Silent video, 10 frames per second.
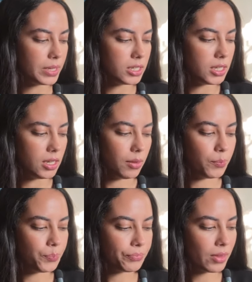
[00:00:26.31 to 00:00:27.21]
tea
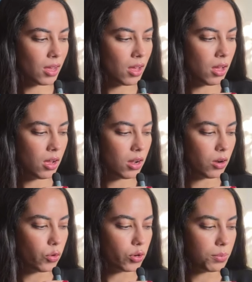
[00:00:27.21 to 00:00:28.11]

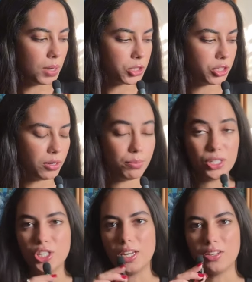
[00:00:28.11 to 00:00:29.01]
or a matcha, but
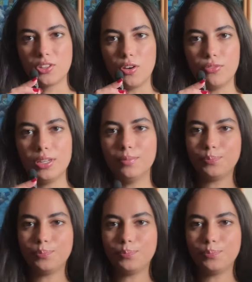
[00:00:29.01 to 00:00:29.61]
today's coffee.